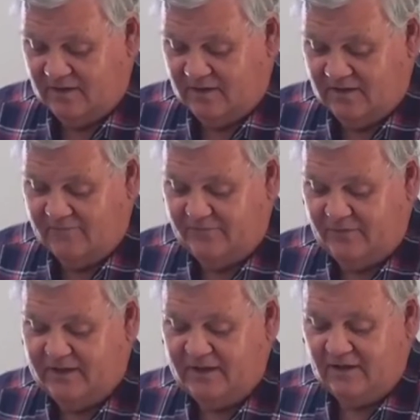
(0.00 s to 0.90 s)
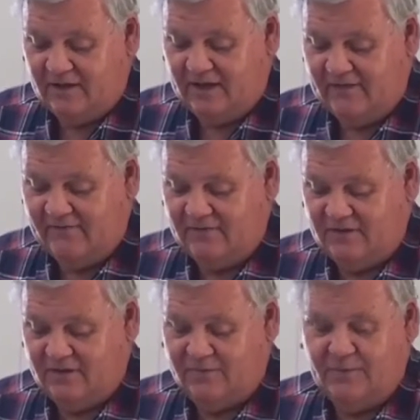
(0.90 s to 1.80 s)
If we did not have the
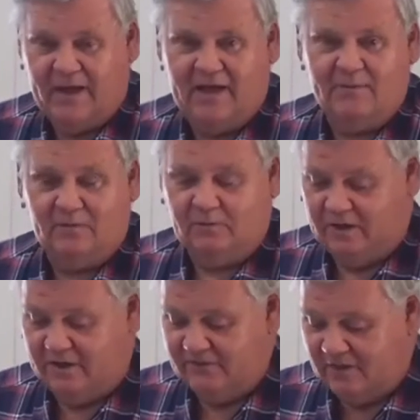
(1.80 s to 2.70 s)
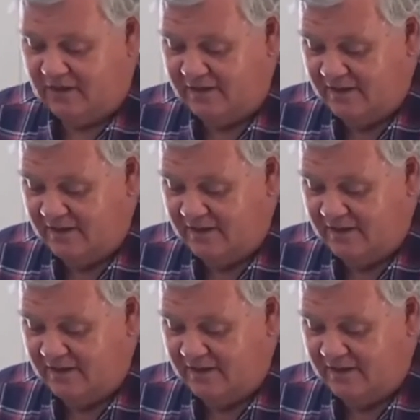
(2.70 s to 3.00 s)
dependable word of God,